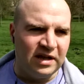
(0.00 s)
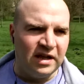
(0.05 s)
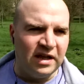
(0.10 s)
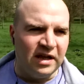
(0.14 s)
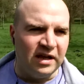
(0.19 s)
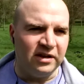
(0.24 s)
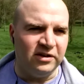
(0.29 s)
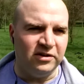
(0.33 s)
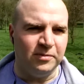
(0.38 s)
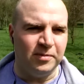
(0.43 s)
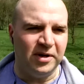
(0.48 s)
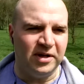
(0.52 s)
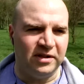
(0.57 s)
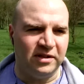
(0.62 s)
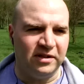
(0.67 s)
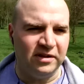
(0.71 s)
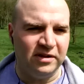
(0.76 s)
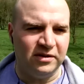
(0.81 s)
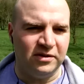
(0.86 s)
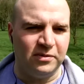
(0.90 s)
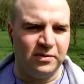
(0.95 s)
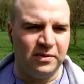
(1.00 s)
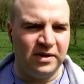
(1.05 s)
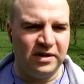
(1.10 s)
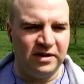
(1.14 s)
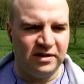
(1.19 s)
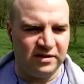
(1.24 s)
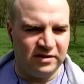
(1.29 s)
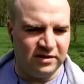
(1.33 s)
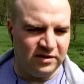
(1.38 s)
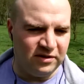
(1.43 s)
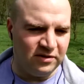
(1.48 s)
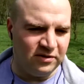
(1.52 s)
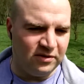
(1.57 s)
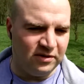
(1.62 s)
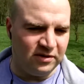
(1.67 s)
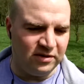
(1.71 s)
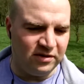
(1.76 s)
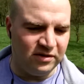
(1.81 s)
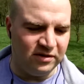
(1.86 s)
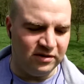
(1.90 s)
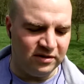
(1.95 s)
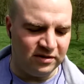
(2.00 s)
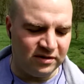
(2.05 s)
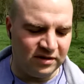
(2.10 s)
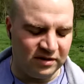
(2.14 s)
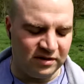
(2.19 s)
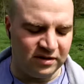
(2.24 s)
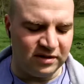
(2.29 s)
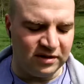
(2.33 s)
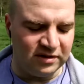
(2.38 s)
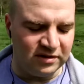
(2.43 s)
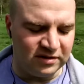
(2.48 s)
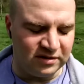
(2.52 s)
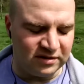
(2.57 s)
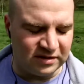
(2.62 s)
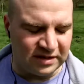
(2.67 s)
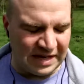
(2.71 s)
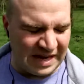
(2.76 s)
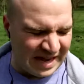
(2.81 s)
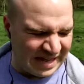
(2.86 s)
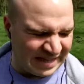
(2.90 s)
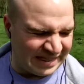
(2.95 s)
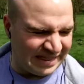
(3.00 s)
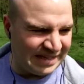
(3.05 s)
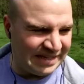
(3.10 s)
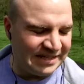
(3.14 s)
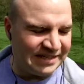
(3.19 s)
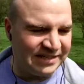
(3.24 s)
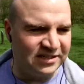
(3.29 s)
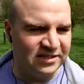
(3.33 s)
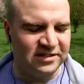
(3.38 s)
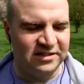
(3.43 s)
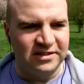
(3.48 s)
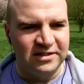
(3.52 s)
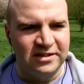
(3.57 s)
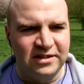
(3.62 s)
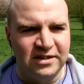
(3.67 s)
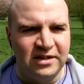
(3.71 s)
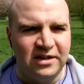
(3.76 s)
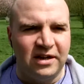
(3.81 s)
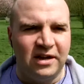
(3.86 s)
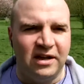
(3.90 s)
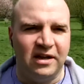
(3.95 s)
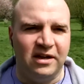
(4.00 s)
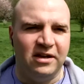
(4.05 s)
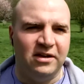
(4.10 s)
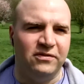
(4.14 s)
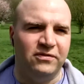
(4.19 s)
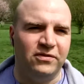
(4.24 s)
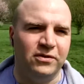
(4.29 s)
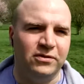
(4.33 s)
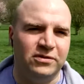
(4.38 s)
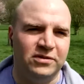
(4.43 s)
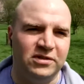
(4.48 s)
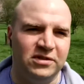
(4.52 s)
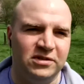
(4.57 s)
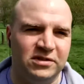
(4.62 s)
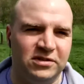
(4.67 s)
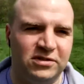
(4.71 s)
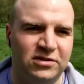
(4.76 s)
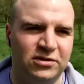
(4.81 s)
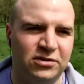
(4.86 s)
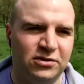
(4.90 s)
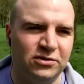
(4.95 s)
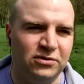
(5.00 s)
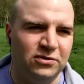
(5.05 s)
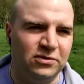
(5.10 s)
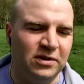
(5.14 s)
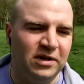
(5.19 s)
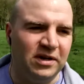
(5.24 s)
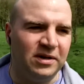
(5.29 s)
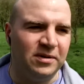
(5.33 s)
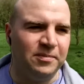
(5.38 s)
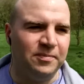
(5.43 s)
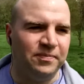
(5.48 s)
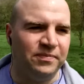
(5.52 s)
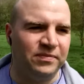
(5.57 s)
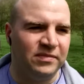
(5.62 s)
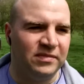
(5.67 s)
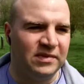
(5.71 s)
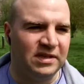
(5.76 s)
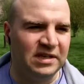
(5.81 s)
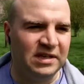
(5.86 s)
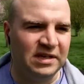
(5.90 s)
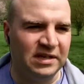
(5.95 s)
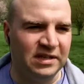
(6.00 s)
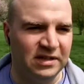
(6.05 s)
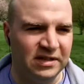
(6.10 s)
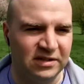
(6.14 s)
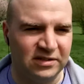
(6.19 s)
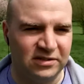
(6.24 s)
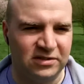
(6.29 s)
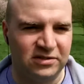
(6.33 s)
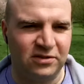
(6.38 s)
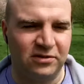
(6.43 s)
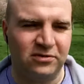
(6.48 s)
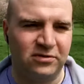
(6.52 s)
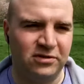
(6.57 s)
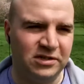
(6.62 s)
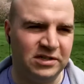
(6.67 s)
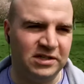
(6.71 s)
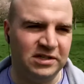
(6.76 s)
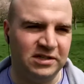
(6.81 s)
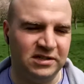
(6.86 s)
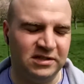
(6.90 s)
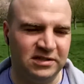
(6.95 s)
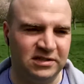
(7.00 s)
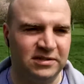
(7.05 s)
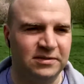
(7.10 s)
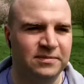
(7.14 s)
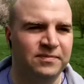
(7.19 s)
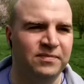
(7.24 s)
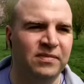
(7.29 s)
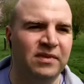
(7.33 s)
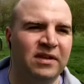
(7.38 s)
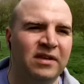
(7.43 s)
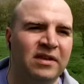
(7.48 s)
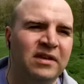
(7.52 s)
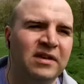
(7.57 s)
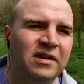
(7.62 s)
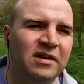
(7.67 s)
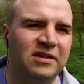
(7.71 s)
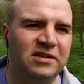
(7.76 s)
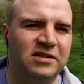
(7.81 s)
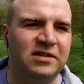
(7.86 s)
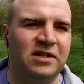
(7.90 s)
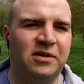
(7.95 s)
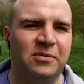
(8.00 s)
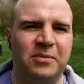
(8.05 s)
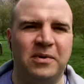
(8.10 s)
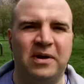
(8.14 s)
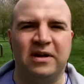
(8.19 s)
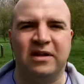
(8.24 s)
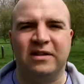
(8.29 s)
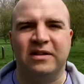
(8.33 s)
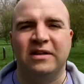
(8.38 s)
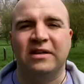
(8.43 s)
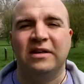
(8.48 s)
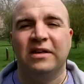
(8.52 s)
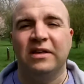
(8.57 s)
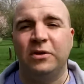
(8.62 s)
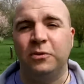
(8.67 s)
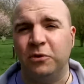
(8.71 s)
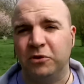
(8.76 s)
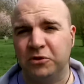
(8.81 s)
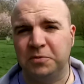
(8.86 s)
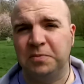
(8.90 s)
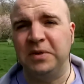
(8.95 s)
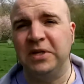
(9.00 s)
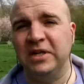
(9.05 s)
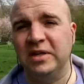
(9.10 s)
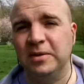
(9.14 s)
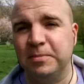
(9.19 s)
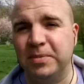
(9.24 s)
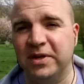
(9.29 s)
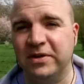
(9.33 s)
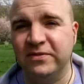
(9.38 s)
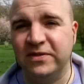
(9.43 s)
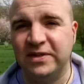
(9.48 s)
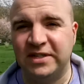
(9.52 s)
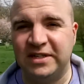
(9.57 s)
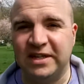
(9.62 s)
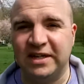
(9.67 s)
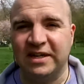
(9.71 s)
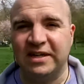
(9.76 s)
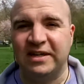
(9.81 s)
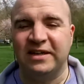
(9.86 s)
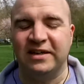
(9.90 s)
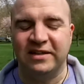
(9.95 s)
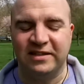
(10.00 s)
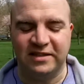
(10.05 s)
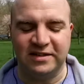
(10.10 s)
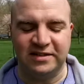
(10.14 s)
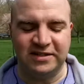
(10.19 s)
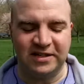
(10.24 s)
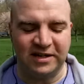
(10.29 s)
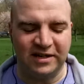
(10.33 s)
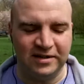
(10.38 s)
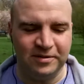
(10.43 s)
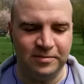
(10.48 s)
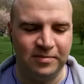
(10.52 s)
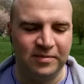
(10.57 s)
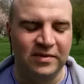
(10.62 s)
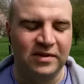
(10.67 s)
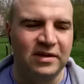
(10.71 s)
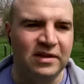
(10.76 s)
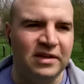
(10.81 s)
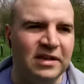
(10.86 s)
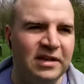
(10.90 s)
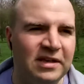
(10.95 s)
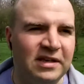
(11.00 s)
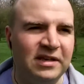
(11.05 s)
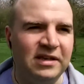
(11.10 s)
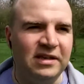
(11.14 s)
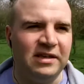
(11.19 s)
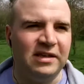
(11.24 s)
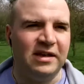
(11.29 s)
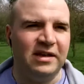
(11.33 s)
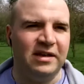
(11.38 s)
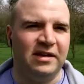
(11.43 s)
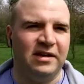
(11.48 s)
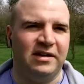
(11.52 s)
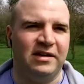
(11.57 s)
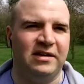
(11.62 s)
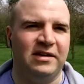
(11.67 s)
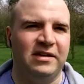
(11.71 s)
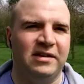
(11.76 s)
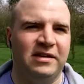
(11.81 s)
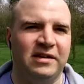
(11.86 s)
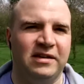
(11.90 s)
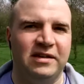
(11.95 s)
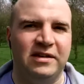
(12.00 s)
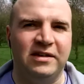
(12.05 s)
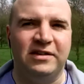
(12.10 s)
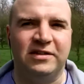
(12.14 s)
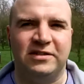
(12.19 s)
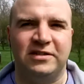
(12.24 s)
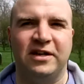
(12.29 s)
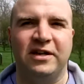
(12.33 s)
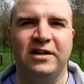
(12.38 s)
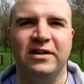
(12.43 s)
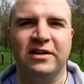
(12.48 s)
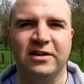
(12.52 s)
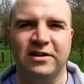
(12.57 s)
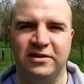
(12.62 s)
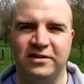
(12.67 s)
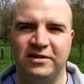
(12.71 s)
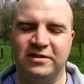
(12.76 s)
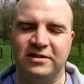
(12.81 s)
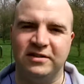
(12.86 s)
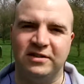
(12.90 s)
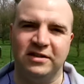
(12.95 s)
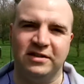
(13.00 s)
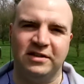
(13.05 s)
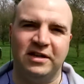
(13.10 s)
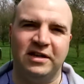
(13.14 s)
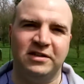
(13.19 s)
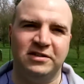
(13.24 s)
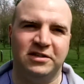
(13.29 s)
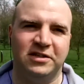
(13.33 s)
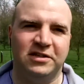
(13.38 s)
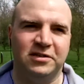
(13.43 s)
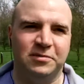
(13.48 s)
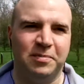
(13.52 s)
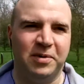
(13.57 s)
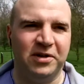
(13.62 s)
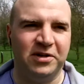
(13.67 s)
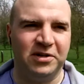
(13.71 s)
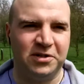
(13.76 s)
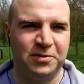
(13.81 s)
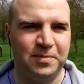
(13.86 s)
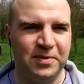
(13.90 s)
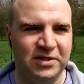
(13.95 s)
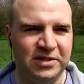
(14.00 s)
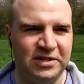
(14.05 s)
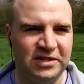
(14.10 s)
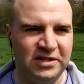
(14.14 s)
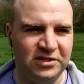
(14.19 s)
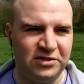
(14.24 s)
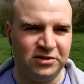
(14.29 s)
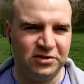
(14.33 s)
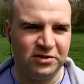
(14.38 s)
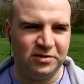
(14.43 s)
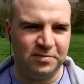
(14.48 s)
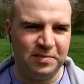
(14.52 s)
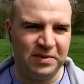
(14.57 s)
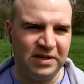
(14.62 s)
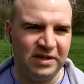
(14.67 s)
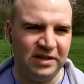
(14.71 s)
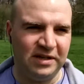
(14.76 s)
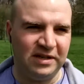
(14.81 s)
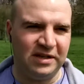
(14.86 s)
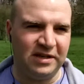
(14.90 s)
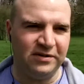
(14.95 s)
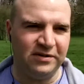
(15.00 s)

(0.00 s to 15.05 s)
And you might think, well, you know, Athens voted to kill Socrates, and it's like, well, he was being a bit of a dick at the time. He decided that as his punishment he should be